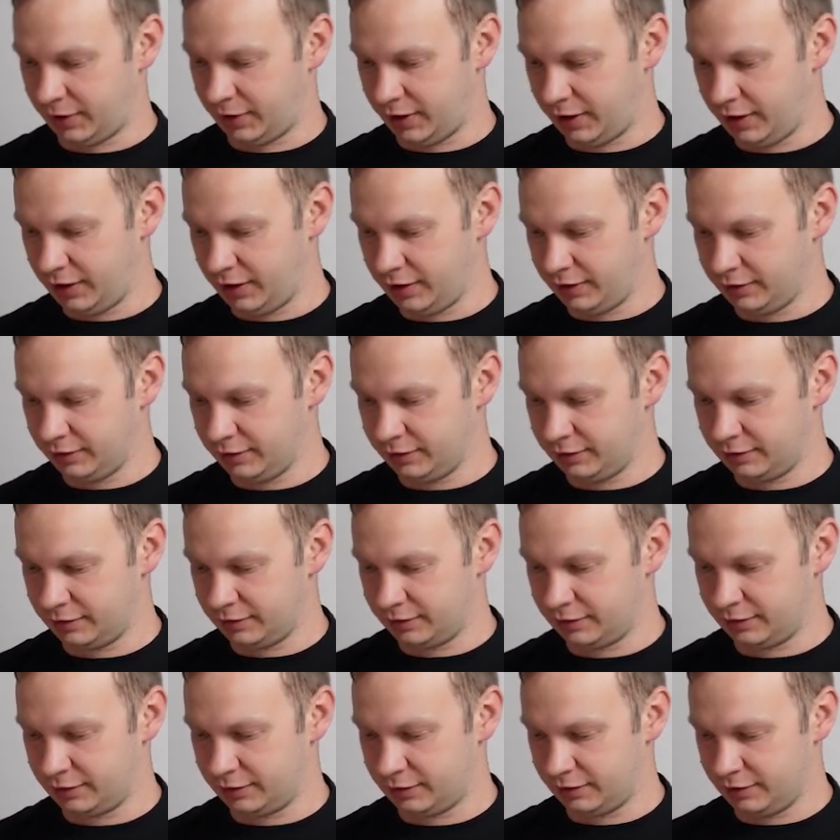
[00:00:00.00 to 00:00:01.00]
And
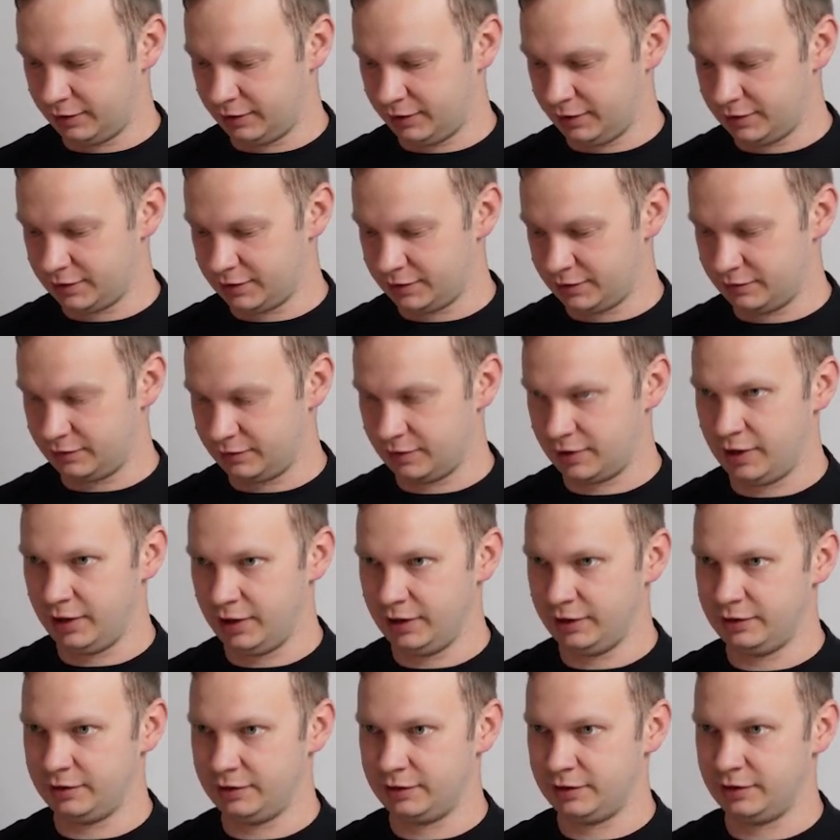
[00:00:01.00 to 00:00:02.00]
let's
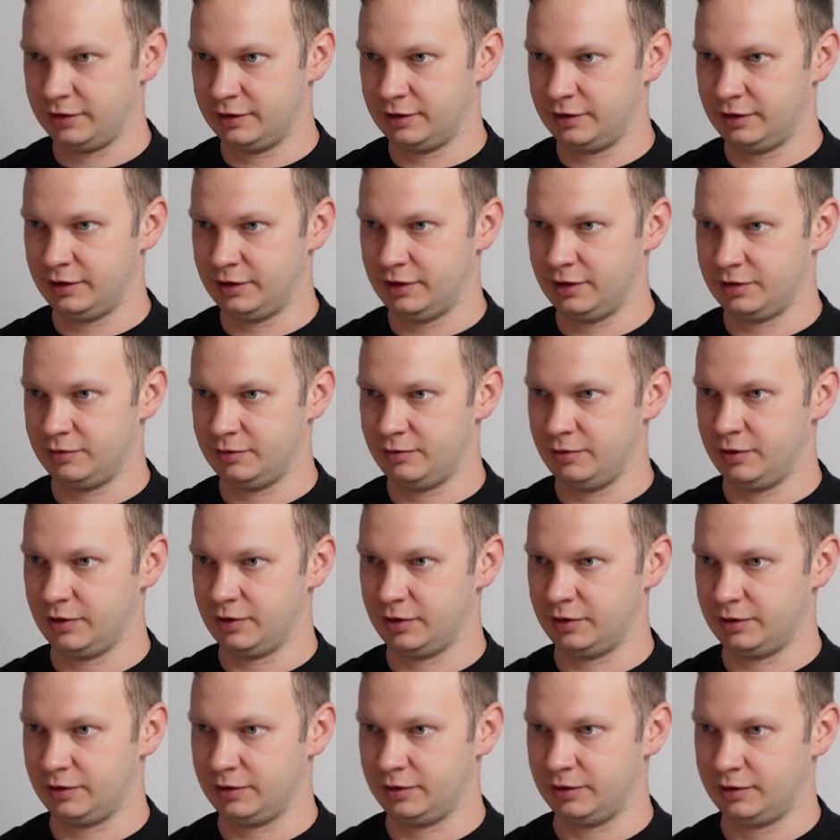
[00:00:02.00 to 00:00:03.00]
write
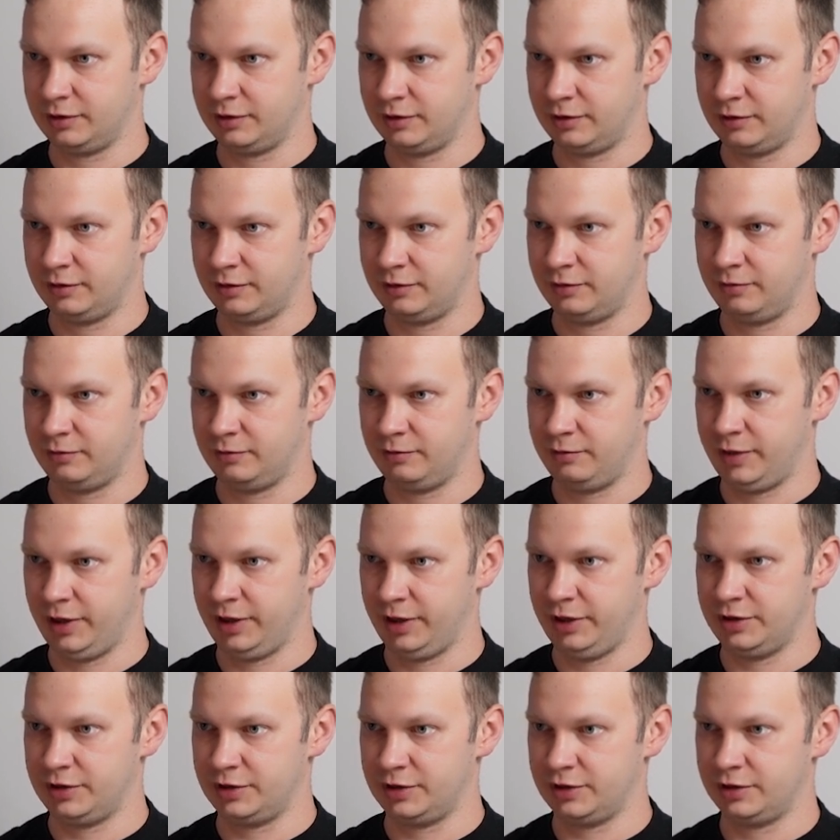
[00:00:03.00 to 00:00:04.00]
dashboard
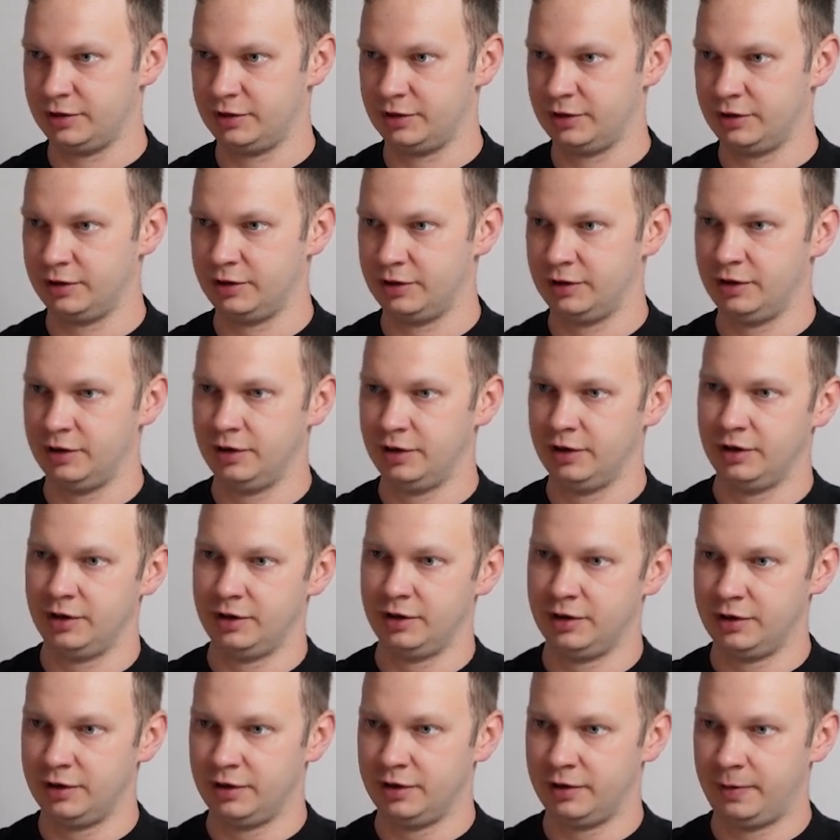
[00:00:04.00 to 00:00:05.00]
page.
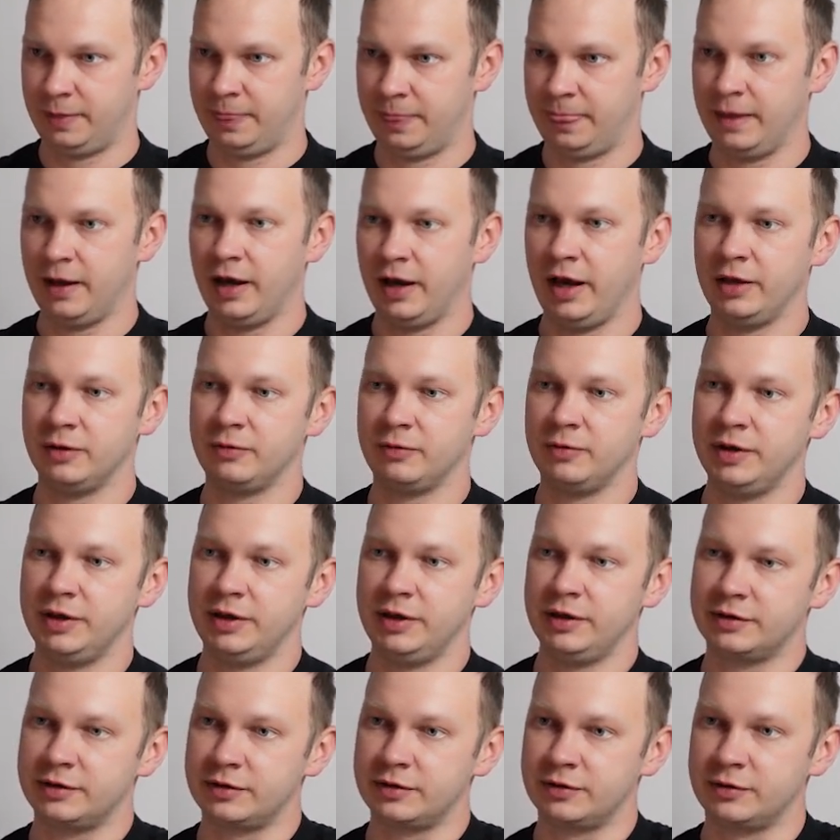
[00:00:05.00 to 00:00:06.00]
And we
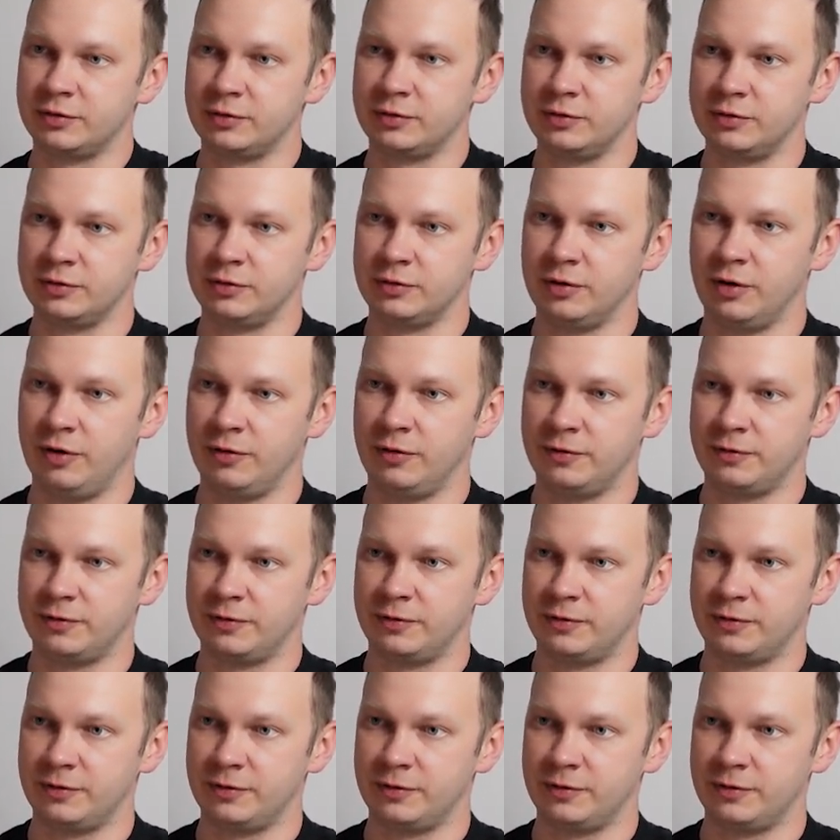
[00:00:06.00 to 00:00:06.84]
need two of